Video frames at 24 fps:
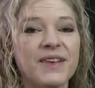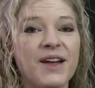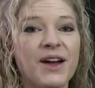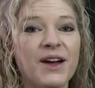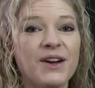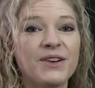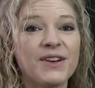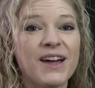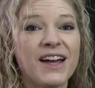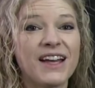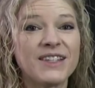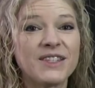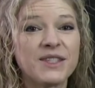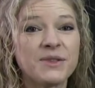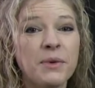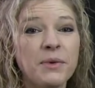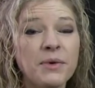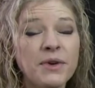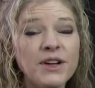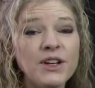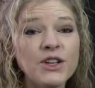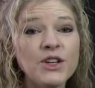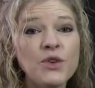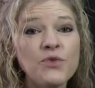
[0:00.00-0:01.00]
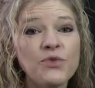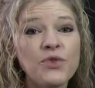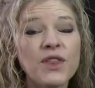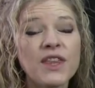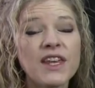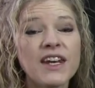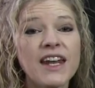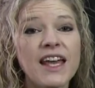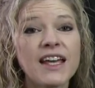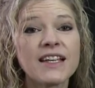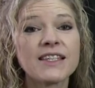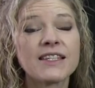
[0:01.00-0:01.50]
Alright, so what we're going to do for
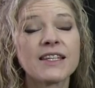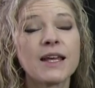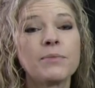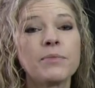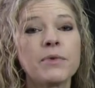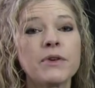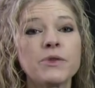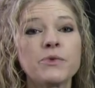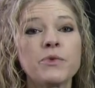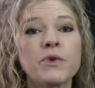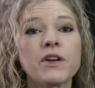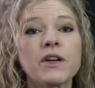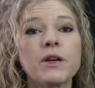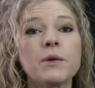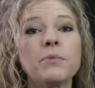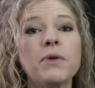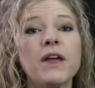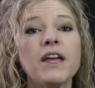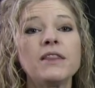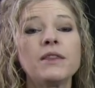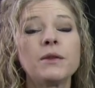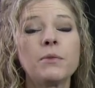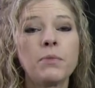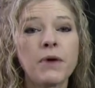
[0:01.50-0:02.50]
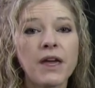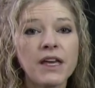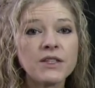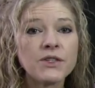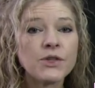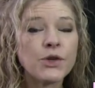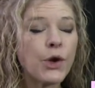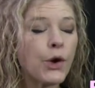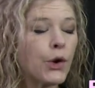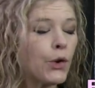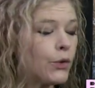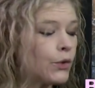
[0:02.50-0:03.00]
the next step is we're going to paint the base
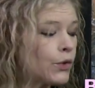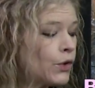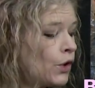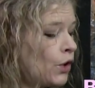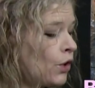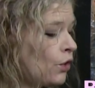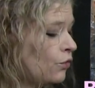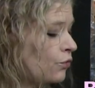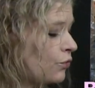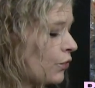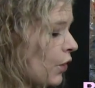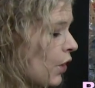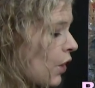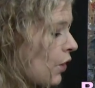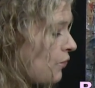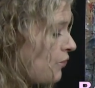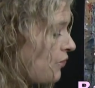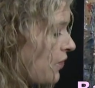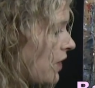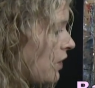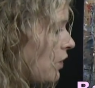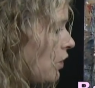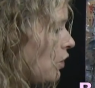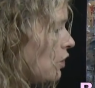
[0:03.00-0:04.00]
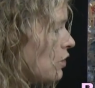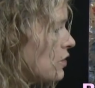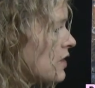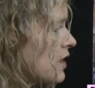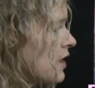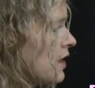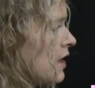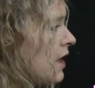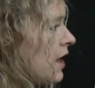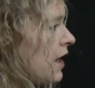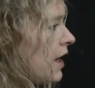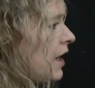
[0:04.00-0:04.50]
coat for our fingers
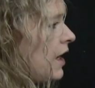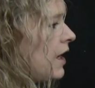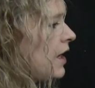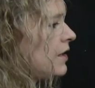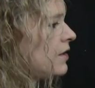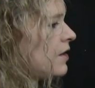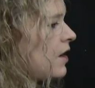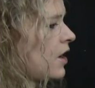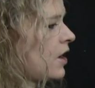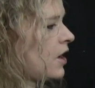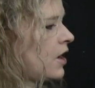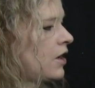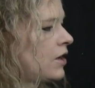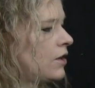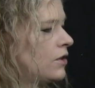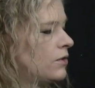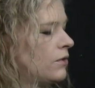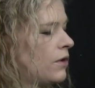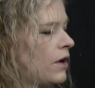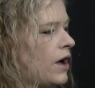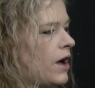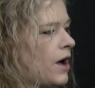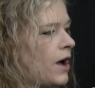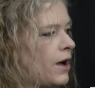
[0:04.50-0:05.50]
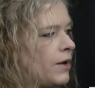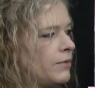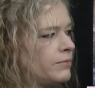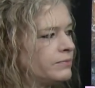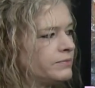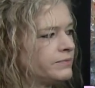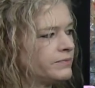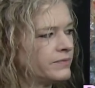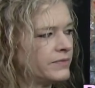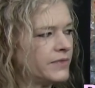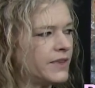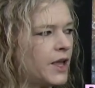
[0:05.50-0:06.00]
and our
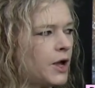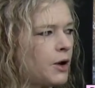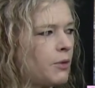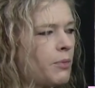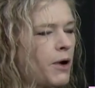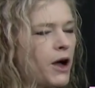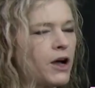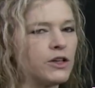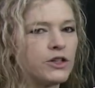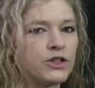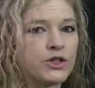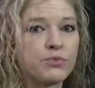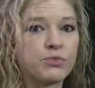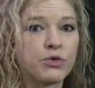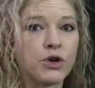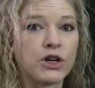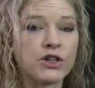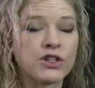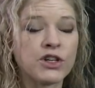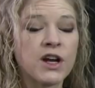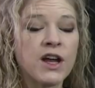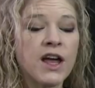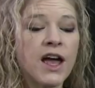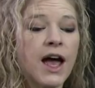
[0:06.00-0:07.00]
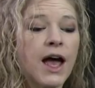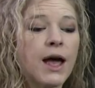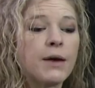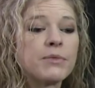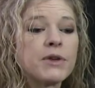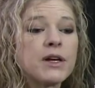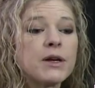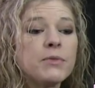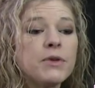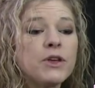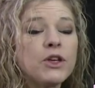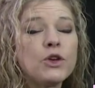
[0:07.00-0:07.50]
um, nail polish brush. I'm
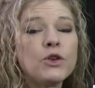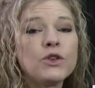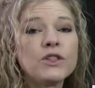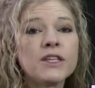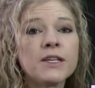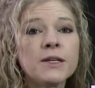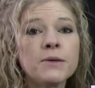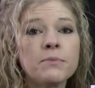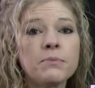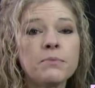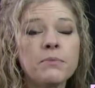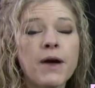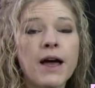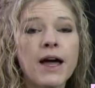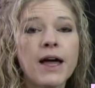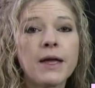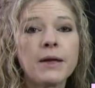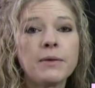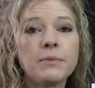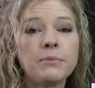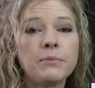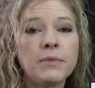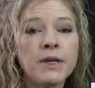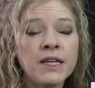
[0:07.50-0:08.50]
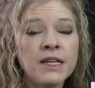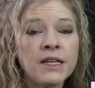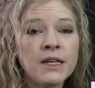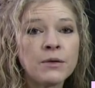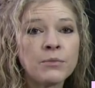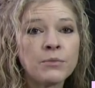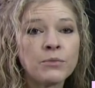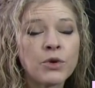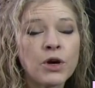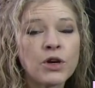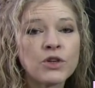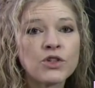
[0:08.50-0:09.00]
going to be using my
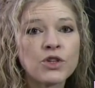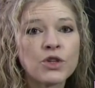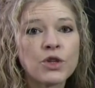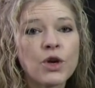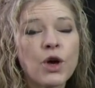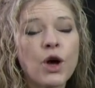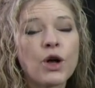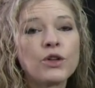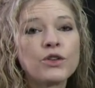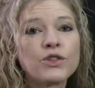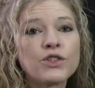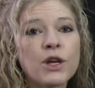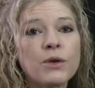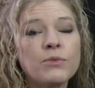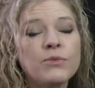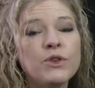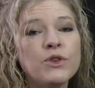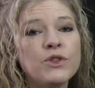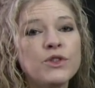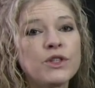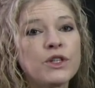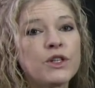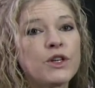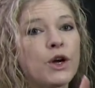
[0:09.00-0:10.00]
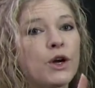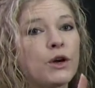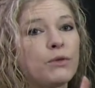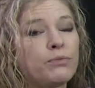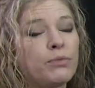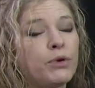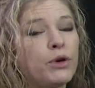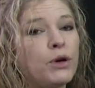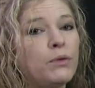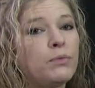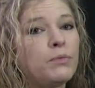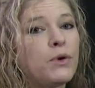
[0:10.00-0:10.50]
medium brush. The colors I'm using are
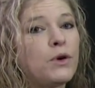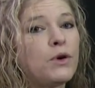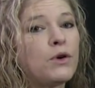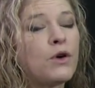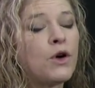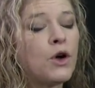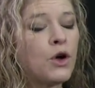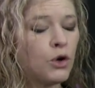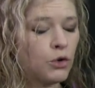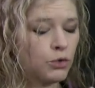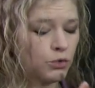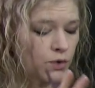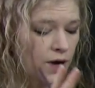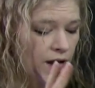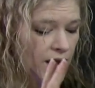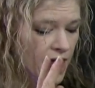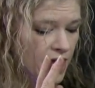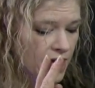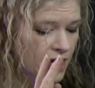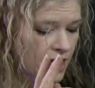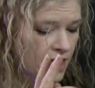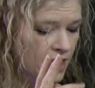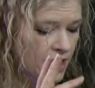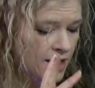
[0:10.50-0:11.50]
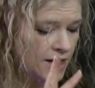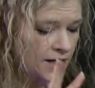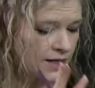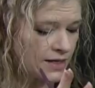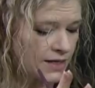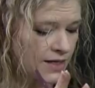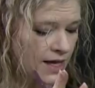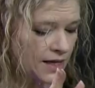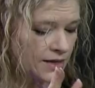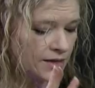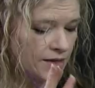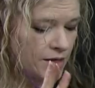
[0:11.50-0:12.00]
purple, red,
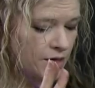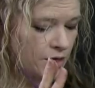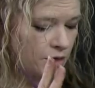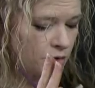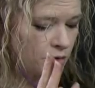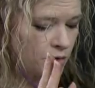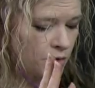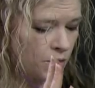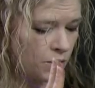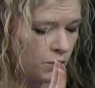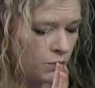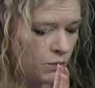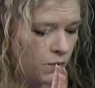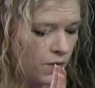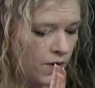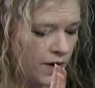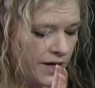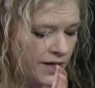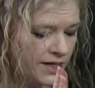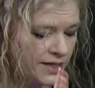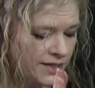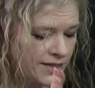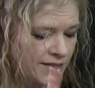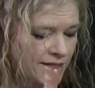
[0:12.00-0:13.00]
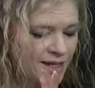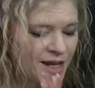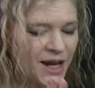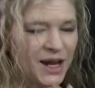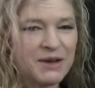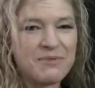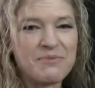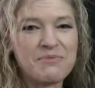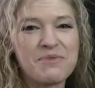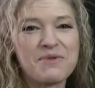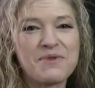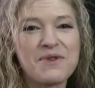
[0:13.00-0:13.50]
yellow, white,
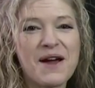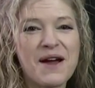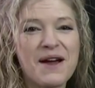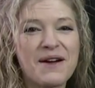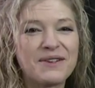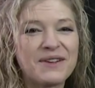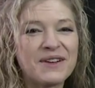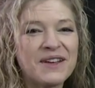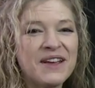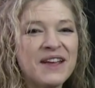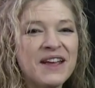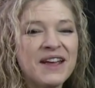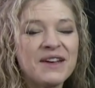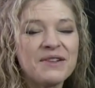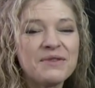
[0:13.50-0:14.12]
and brown.